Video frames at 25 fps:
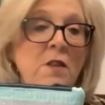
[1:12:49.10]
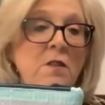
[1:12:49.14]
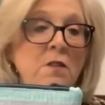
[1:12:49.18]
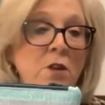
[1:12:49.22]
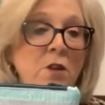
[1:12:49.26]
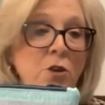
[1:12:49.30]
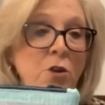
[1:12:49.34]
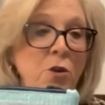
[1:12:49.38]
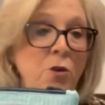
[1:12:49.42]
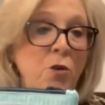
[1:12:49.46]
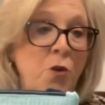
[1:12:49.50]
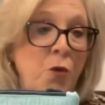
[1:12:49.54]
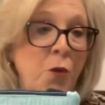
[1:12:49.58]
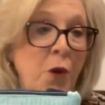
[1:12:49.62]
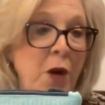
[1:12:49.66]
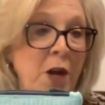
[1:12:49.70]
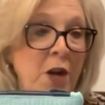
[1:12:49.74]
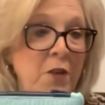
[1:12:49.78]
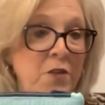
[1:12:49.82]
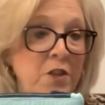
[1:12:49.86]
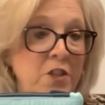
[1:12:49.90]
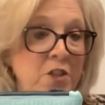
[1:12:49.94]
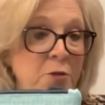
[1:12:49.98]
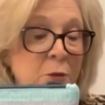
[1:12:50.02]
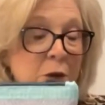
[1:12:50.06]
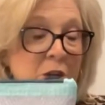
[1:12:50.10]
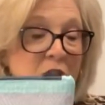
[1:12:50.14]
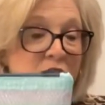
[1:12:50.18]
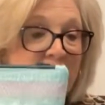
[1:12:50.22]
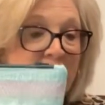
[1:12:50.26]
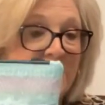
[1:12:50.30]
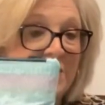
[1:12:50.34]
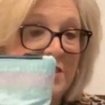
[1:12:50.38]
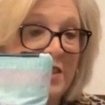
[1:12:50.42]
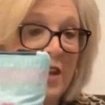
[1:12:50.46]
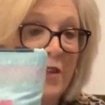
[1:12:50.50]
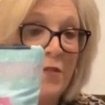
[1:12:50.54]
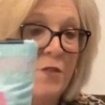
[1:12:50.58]
the new Creative
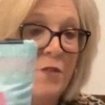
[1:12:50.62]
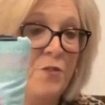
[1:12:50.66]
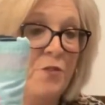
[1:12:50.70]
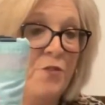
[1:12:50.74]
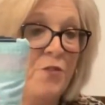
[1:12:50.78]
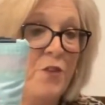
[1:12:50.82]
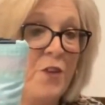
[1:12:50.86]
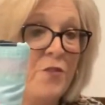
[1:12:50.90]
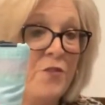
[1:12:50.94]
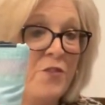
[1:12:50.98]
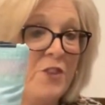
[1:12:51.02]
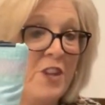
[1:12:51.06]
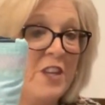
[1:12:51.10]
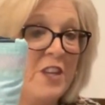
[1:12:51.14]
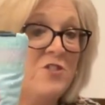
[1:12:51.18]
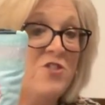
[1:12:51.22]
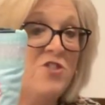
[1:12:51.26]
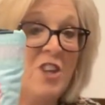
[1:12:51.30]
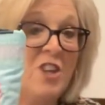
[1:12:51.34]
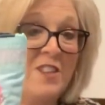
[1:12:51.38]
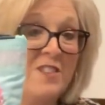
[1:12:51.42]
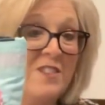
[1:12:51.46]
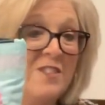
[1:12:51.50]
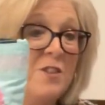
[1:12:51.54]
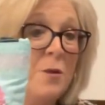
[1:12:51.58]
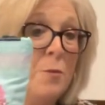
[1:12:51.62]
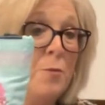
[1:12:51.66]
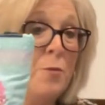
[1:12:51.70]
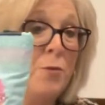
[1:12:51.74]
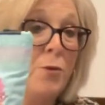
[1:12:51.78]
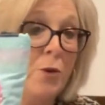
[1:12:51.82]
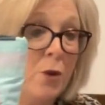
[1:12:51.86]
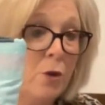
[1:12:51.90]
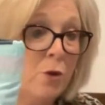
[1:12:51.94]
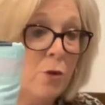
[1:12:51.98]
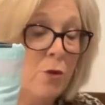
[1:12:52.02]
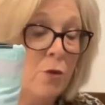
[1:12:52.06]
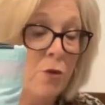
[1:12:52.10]
Expression 750, just to
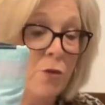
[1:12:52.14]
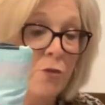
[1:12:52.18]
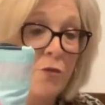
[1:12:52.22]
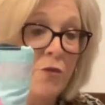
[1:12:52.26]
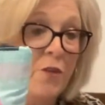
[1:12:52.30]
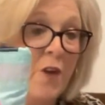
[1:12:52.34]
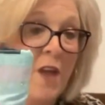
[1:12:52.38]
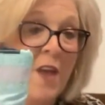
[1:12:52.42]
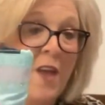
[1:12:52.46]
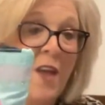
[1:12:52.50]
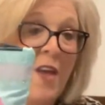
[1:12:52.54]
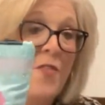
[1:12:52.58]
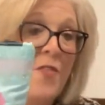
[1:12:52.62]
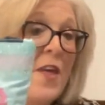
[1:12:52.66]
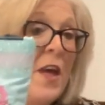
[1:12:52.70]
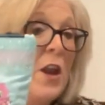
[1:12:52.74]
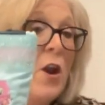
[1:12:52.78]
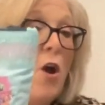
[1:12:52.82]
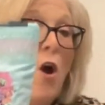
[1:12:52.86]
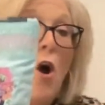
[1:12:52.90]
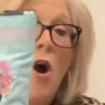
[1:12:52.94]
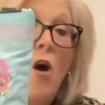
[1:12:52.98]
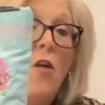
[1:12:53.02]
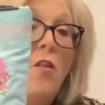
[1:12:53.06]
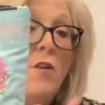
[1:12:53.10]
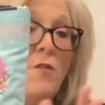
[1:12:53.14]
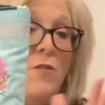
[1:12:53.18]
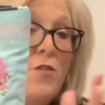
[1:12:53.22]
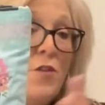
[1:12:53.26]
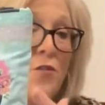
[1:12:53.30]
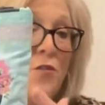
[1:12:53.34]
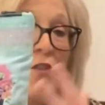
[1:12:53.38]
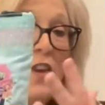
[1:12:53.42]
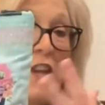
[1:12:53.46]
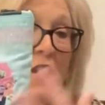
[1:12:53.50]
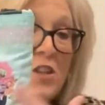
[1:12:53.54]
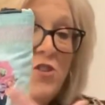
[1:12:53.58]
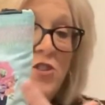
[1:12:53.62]
prove that all of the
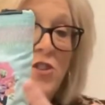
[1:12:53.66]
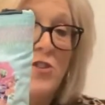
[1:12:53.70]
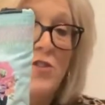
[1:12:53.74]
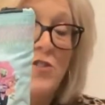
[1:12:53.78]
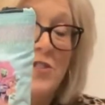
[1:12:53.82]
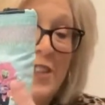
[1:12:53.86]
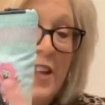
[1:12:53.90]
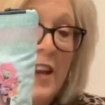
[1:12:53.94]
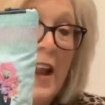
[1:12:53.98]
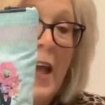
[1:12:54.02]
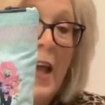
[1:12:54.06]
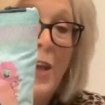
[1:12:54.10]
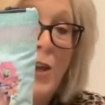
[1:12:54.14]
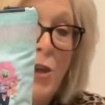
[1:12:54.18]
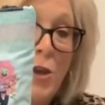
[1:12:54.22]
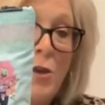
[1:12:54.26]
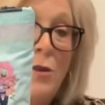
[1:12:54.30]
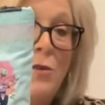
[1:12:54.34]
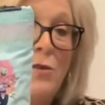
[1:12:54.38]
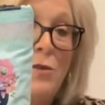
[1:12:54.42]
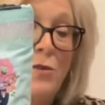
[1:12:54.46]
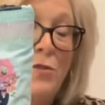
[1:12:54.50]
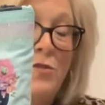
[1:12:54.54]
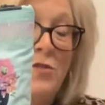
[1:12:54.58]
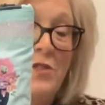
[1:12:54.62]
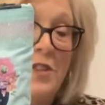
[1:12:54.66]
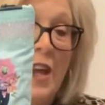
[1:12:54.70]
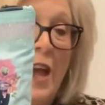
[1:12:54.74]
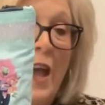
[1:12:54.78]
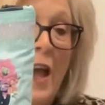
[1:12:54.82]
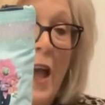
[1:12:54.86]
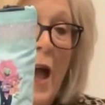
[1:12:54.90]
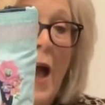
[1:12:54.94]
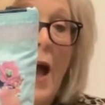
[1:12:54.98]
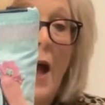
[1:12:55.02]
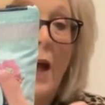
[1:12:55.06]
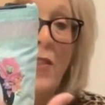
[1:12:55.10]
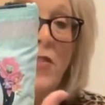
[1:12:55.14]
features that I used
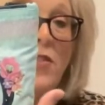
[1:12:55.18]
on